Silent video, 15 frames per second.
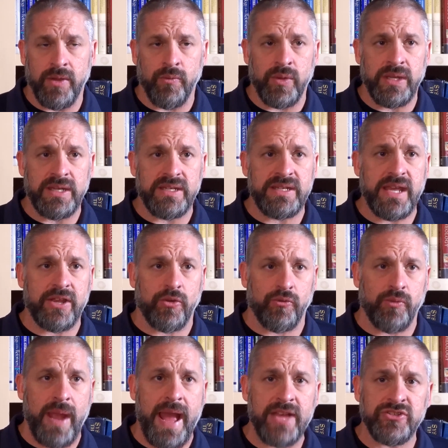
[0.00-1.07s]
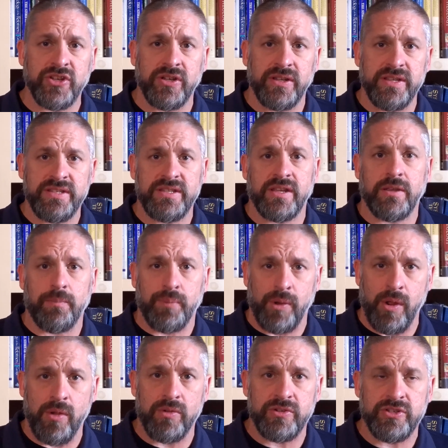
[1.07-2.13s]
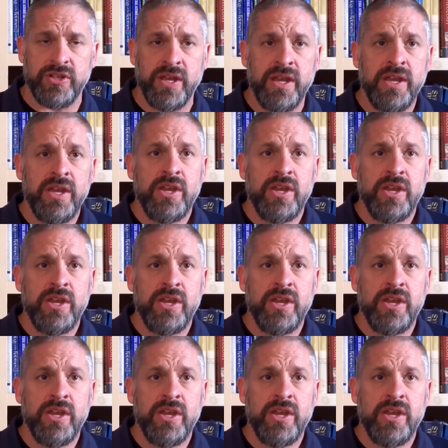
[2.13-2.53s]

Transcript: We need to take a rationalistic approach